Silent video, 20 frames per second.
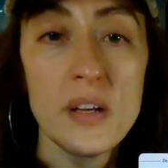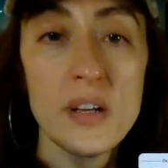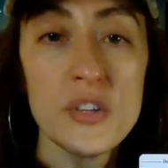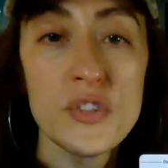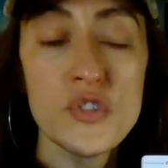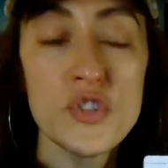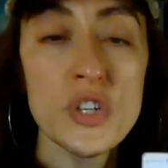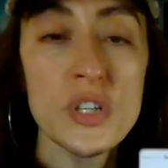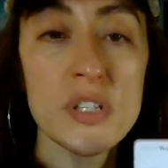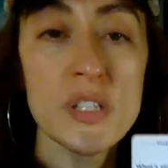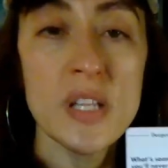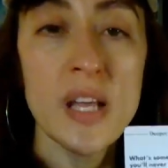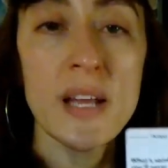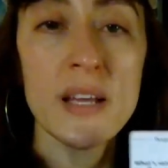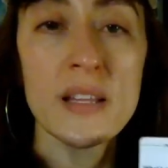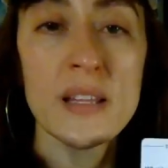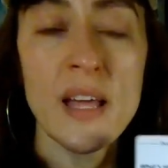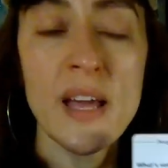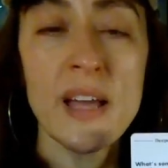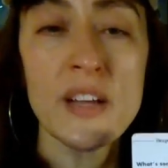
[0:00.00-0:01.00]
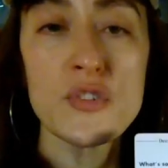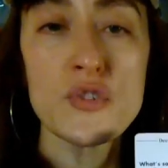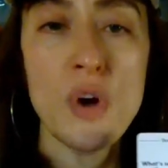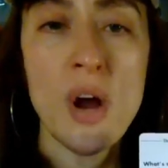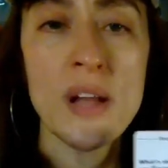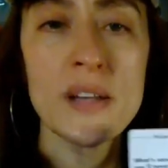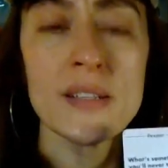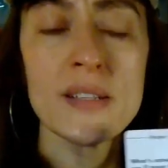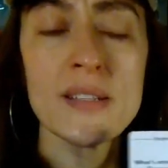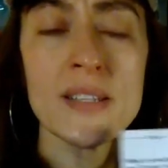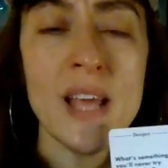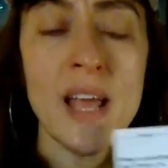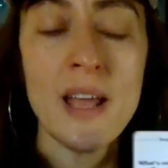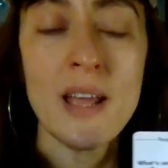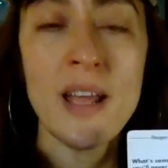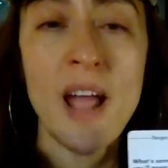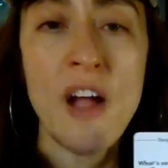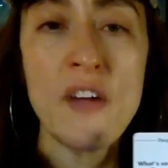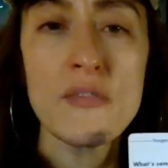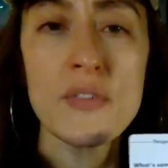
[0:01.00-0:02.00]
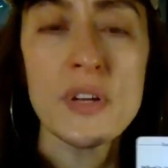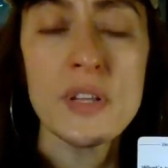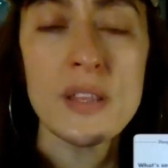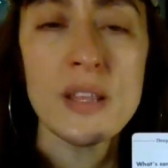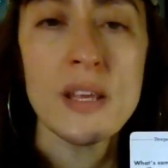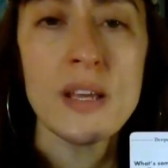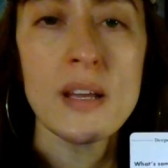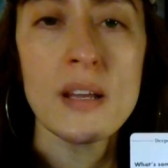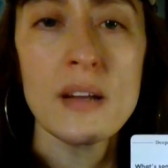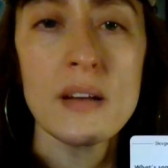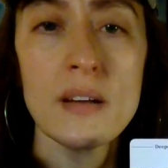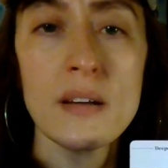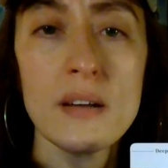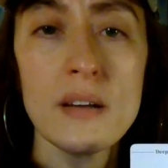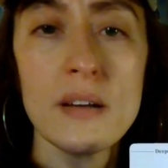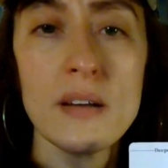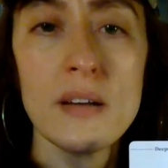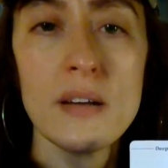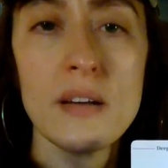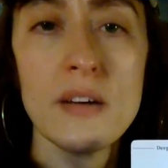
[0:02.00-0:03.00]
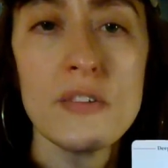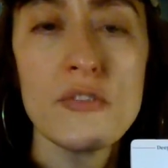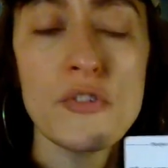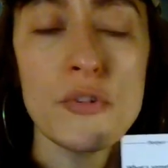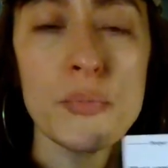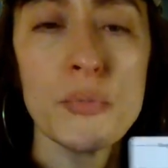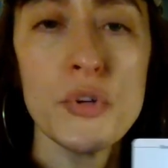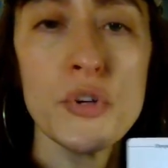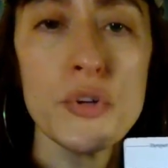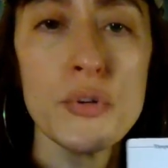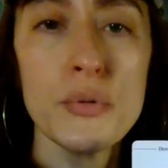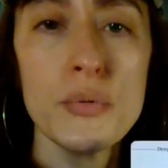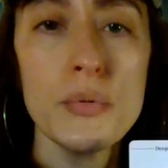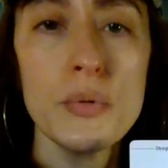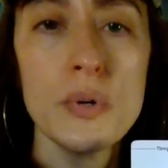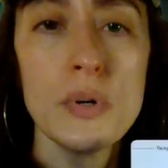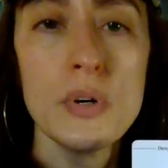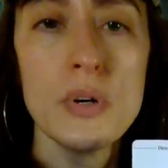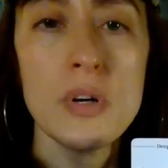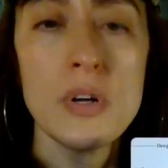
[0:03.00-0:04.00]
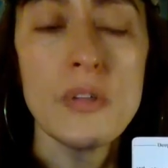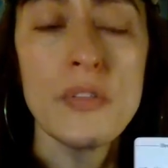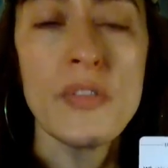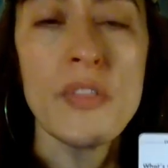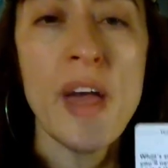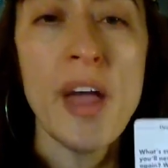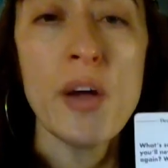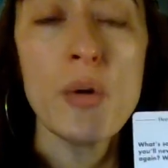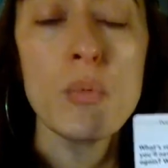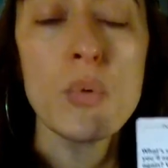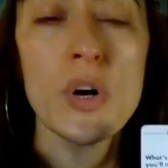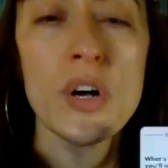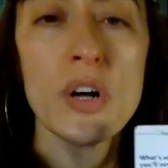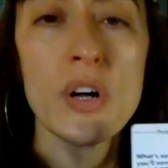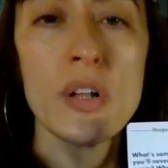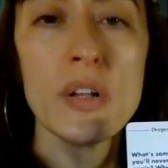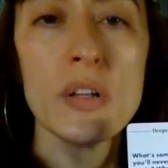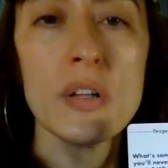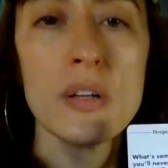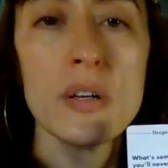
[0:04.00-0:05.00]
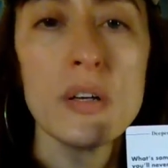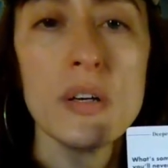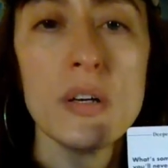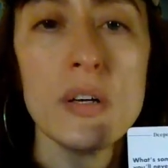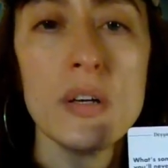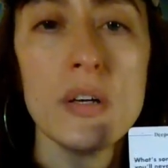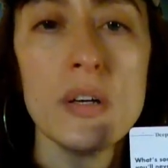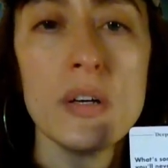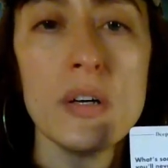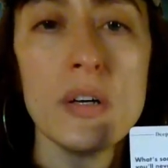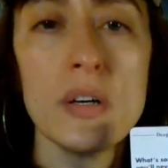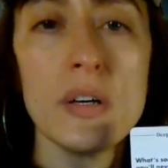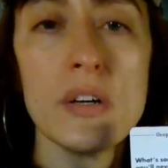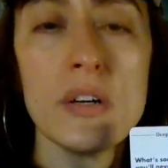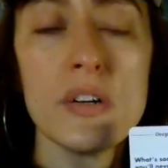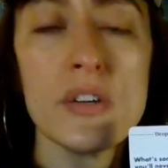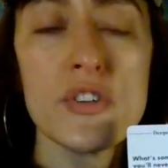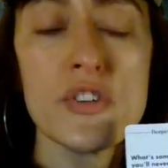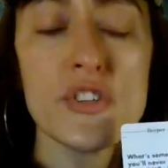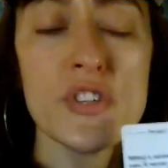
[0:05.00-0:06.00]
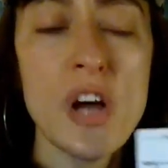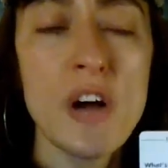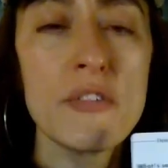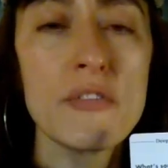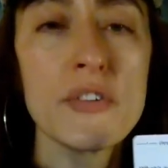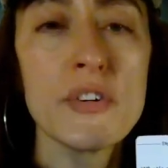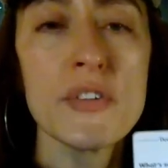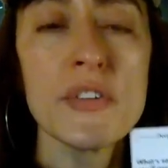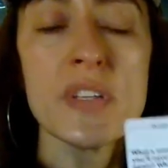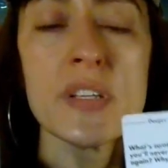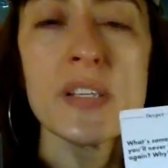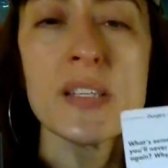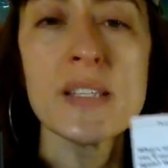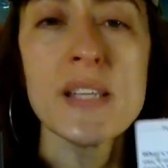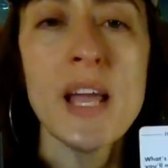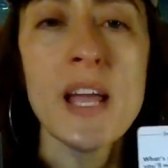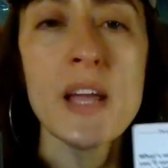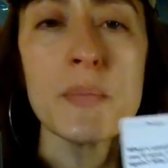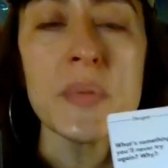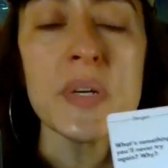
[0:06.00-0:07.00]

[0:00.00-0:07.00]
Just like they tried to take everything from you, they will suffer the same